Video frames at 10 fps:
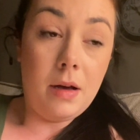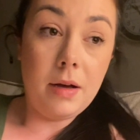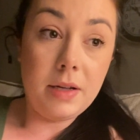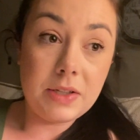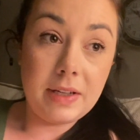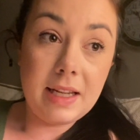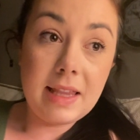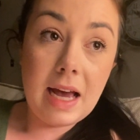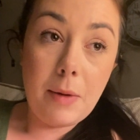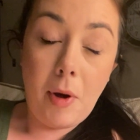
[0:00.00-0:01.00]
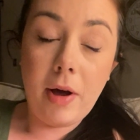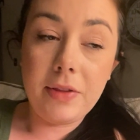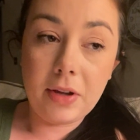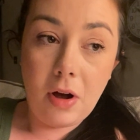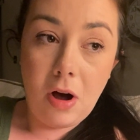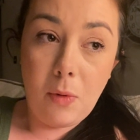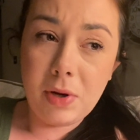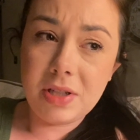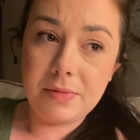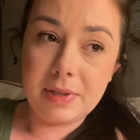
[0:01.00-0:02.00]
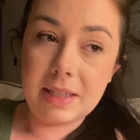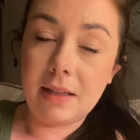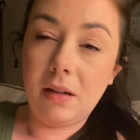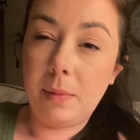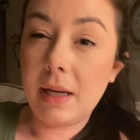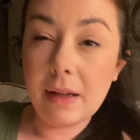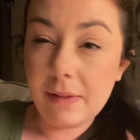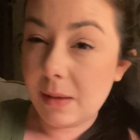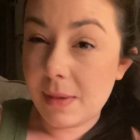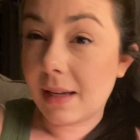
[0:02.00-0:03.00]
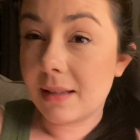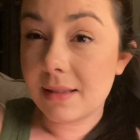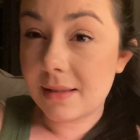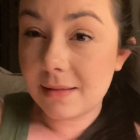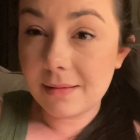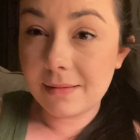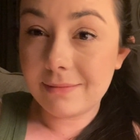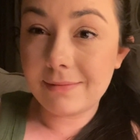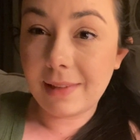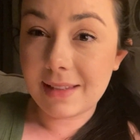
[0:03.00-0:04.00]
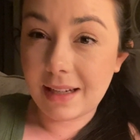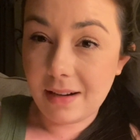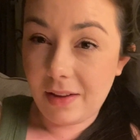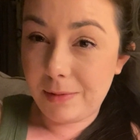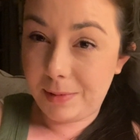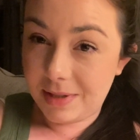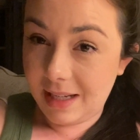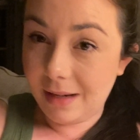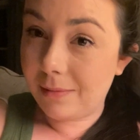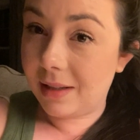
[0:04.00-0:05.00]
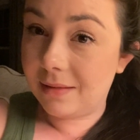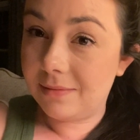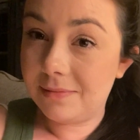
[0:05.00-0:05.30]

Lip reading: So I did that while on the call, which was a little bit iffy because it's like not the routine when,